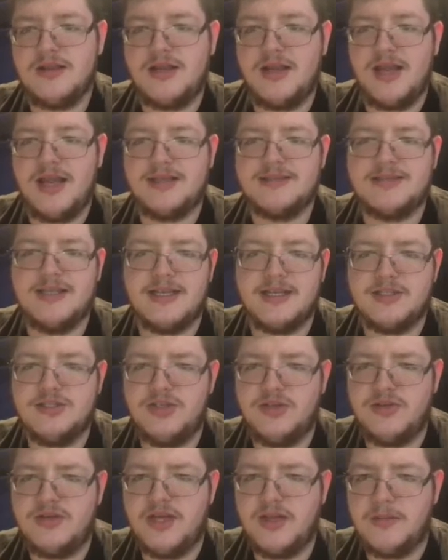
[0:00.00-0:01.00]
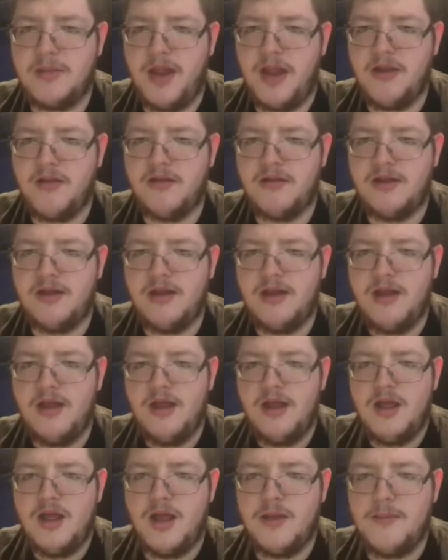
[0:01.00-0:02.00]
classics you keep hearing
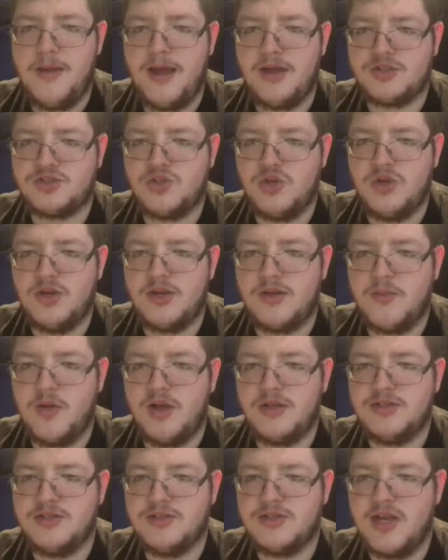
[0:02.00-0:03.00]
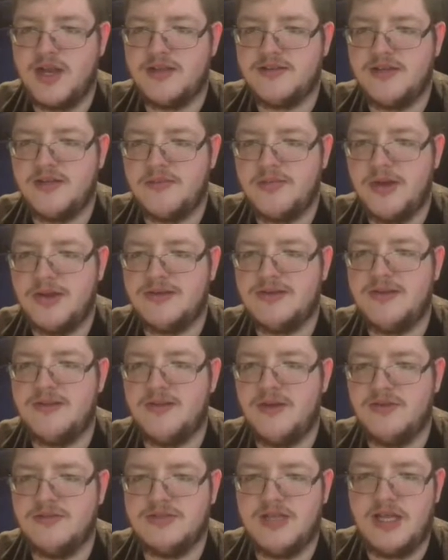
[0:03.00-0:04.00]
about. Surely Y2J has had plenty of
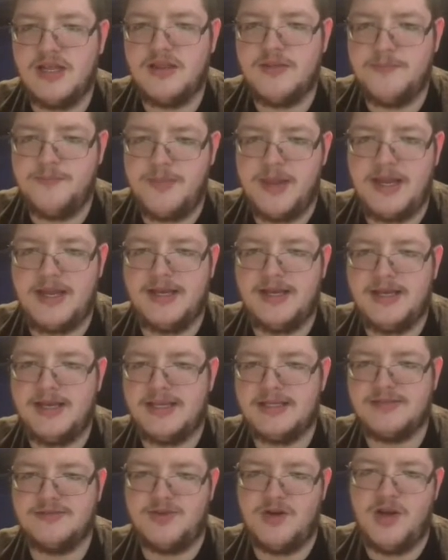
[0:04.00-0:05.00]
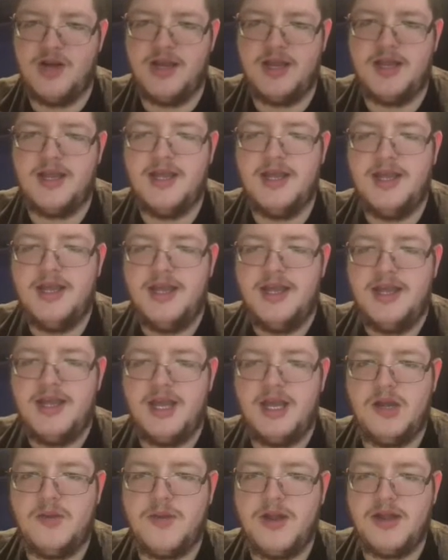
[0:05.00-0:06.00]
those in the big leagues, right?
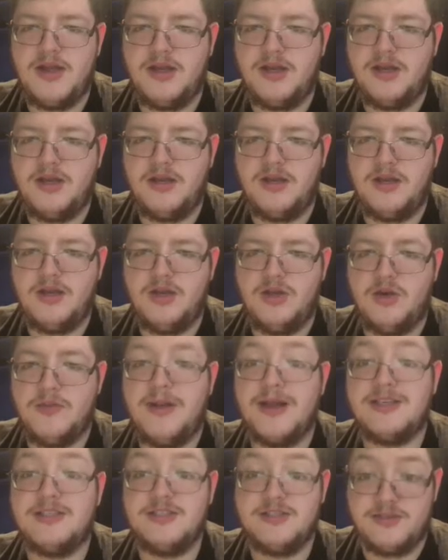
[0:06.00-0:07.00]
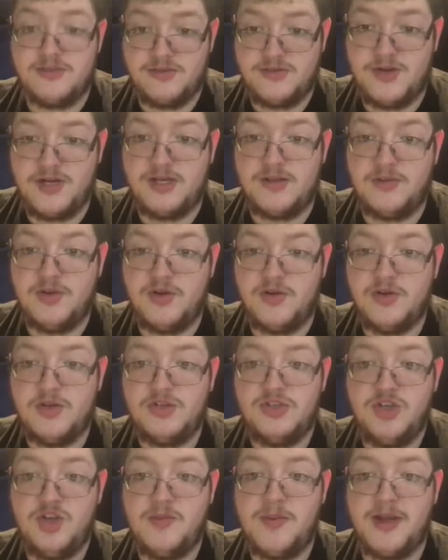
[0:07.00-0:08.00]
And he went, your matches are incredible.
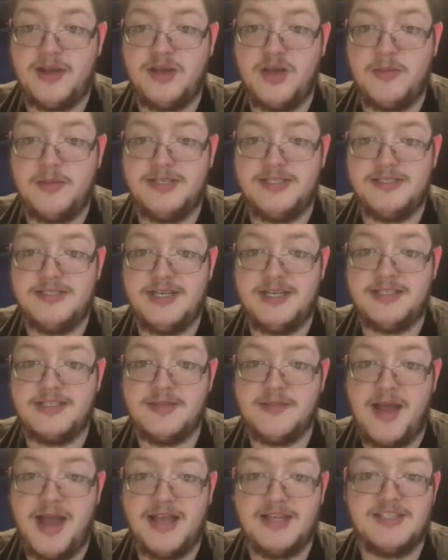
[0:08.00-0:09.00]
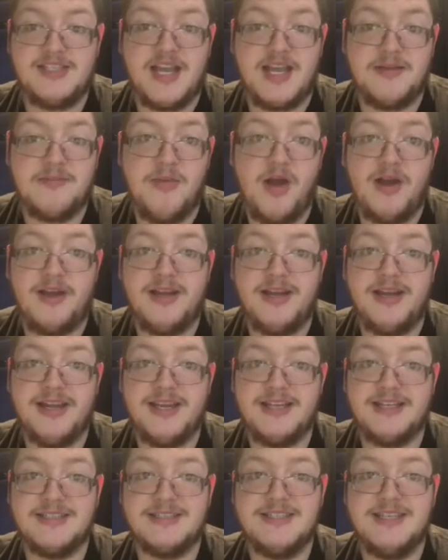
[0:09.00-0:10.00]
Too bad nobody sees them. Hashtag minor
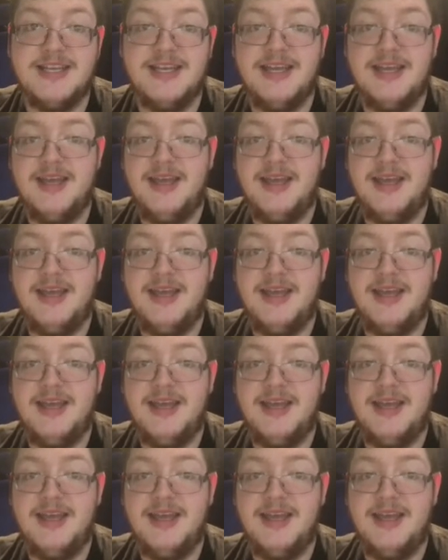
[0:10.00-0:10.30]
leagues.